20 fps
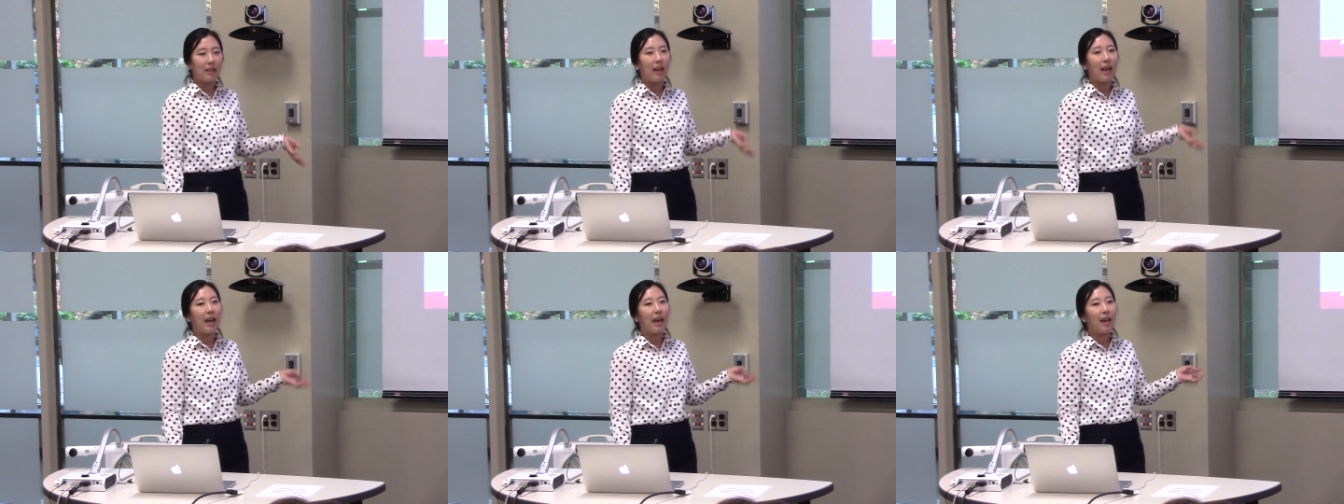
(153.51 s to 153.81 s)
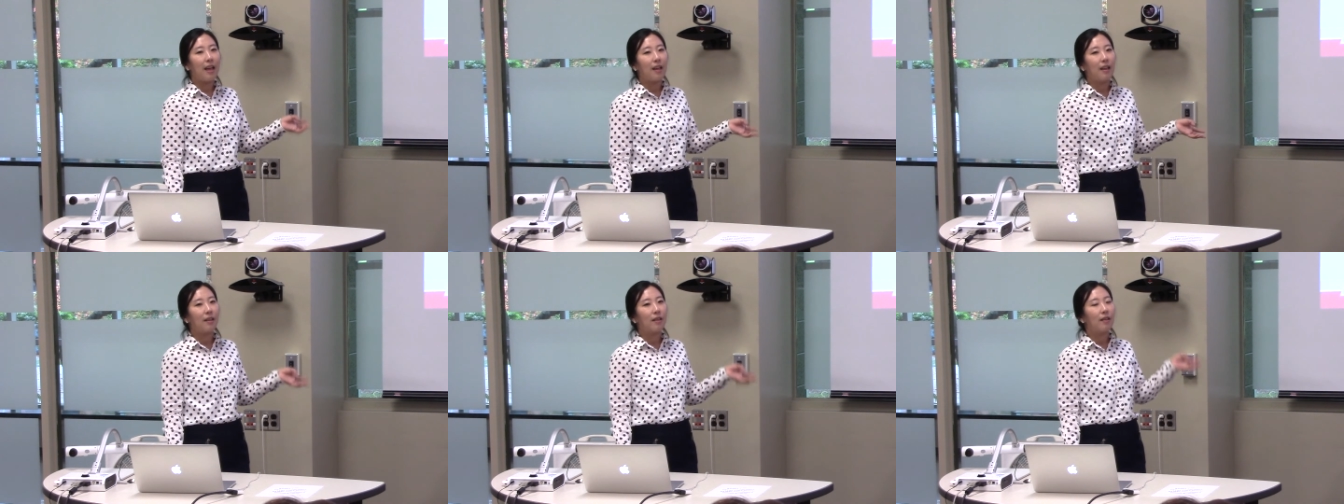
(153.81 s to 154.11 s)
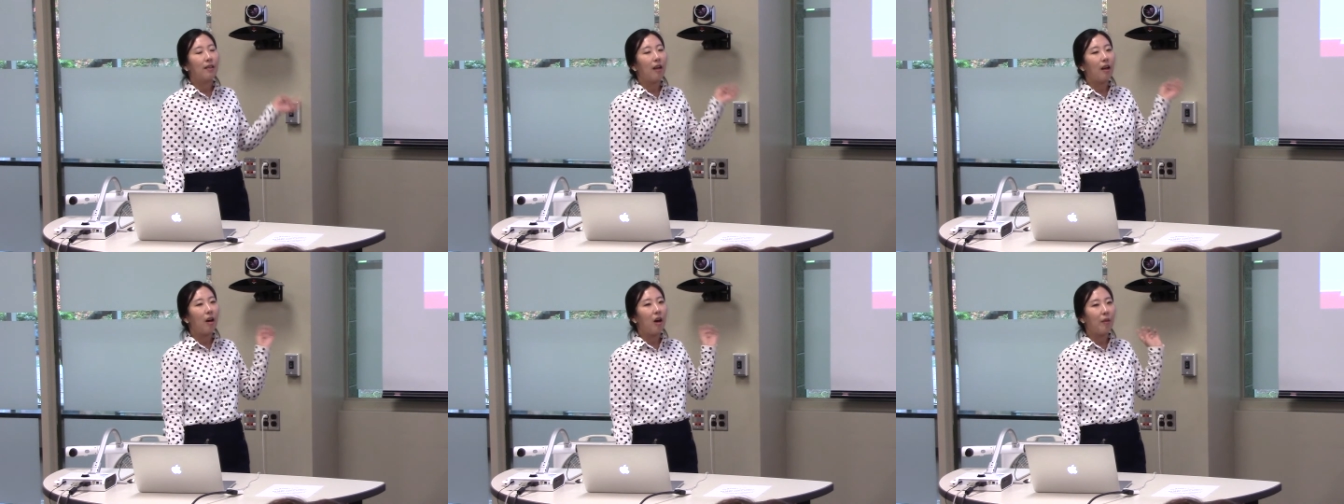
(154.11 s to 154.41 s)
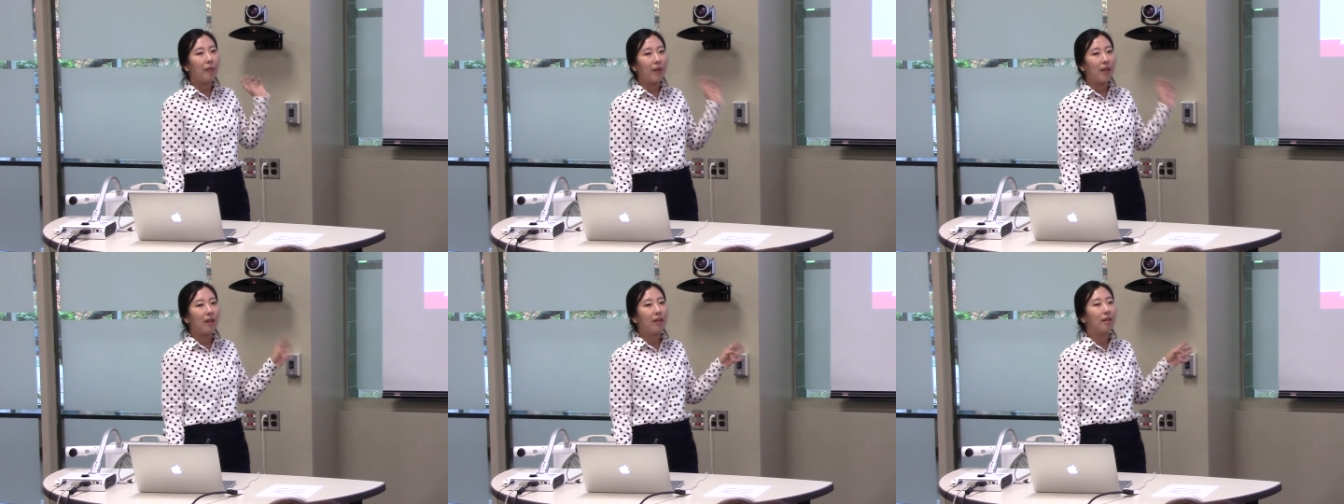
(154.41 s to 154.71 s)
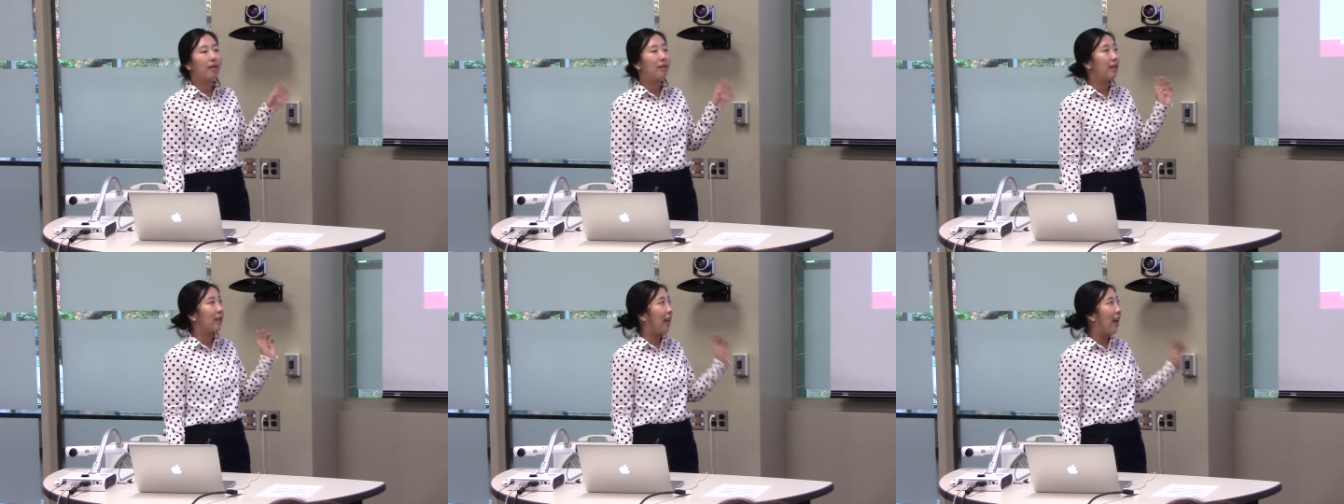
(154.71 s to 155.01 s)
and
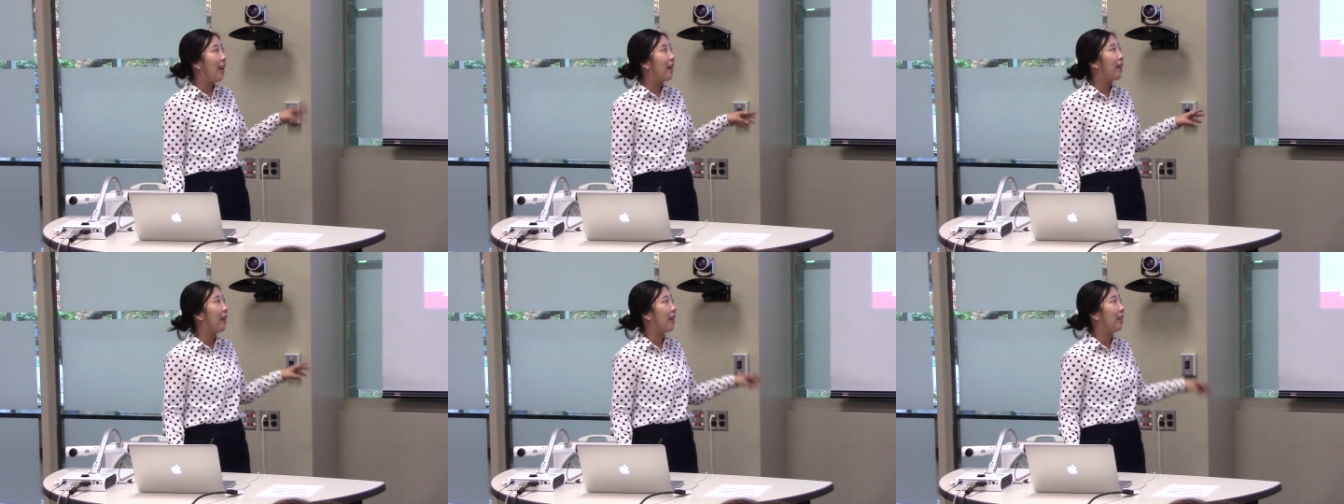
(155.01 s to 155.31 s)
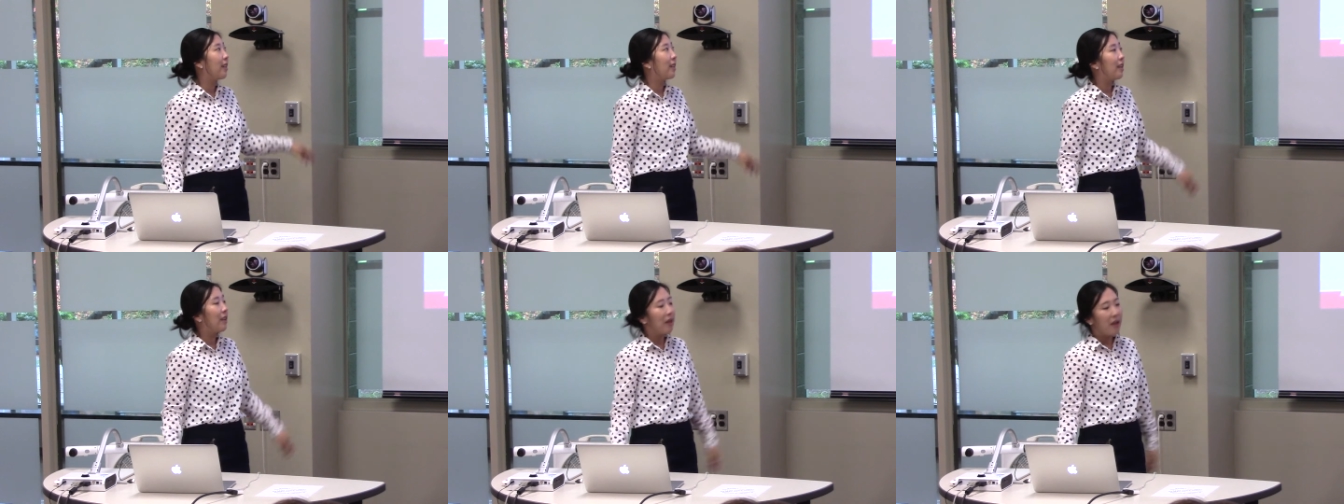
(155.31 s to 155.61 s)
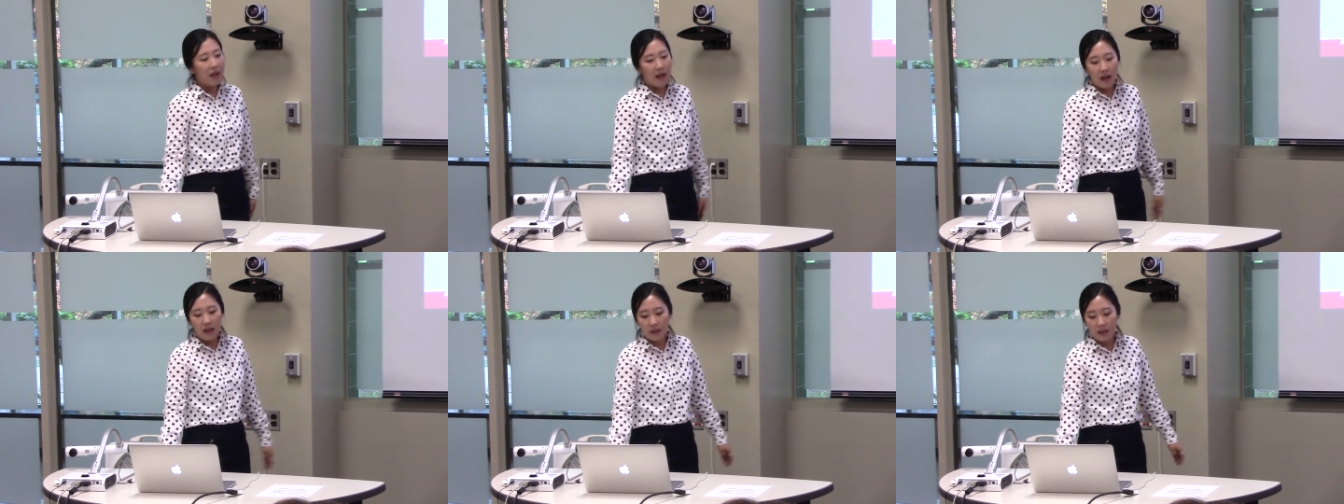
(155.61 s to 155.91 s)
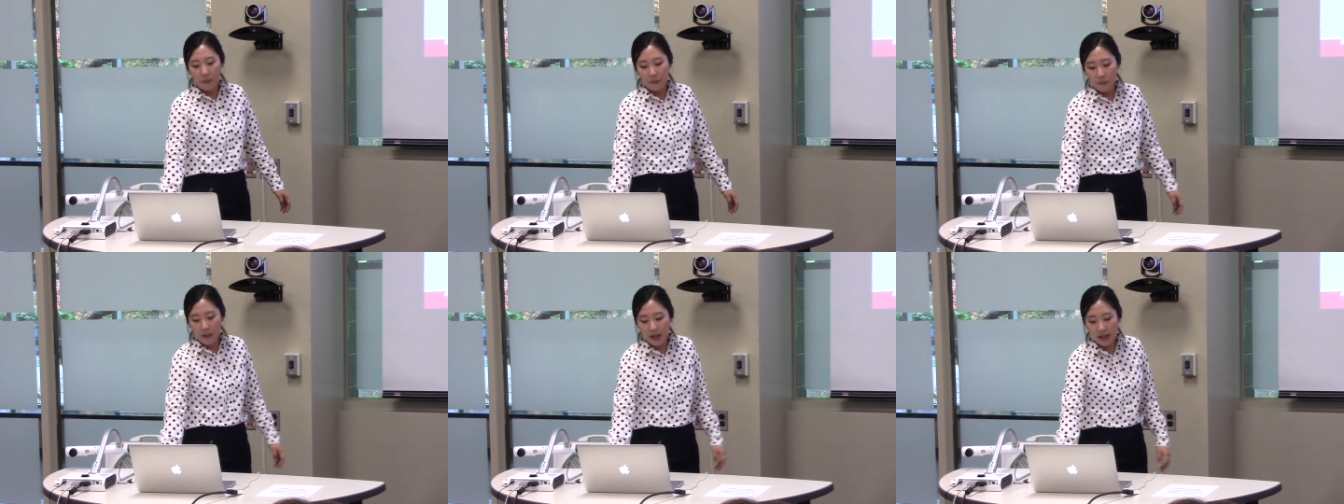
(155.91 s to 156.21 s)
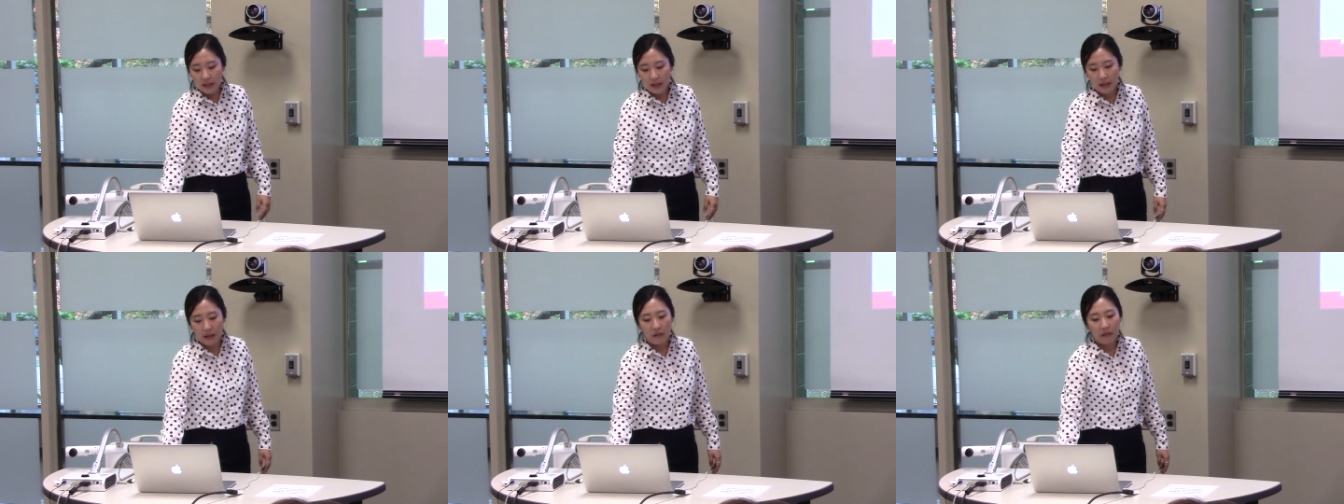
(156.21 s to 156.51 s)
ability scale,
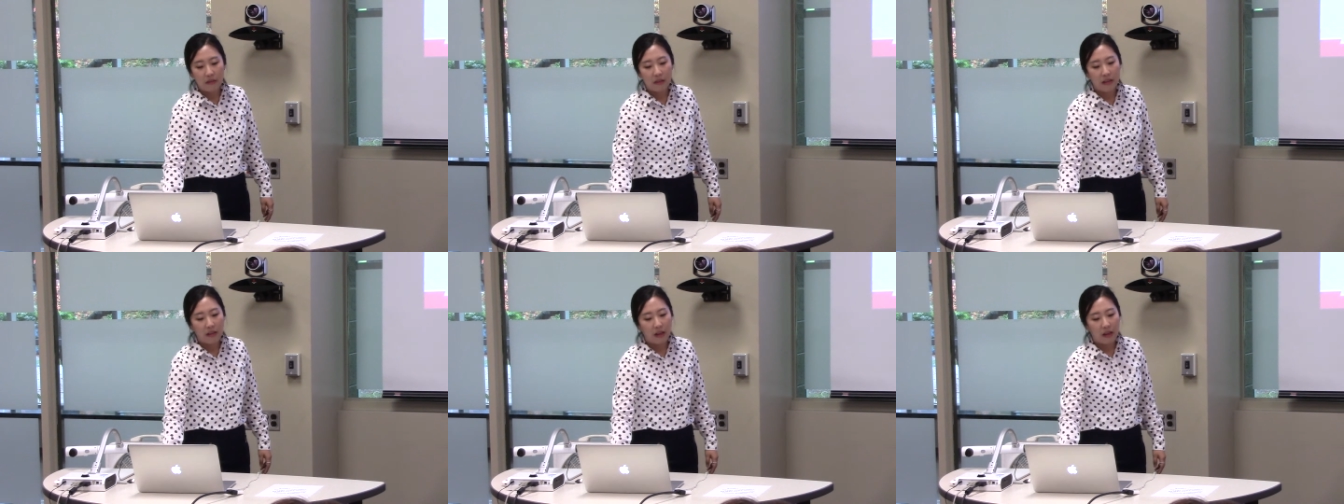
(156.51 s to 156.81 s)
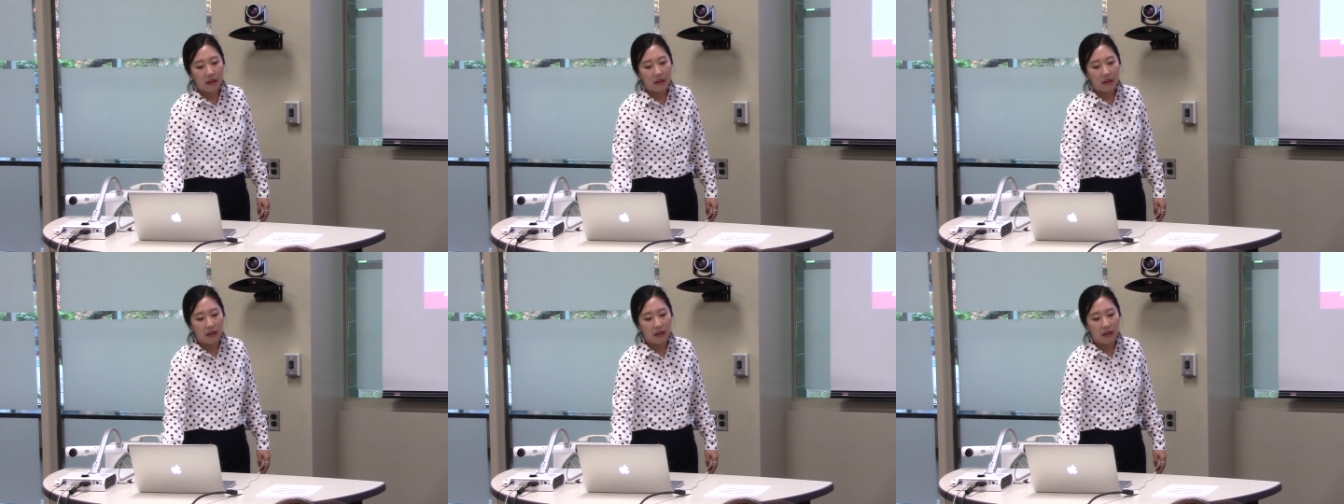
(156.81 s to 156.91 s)
depending on